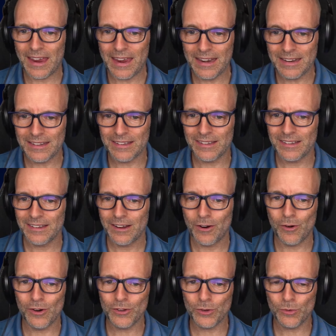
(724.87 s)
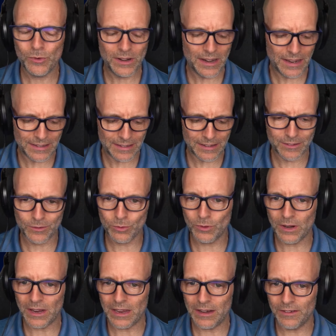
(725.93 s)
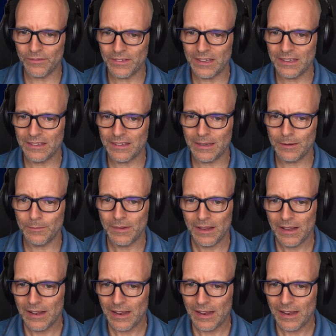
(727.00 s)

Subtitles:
And also related to the NFT team,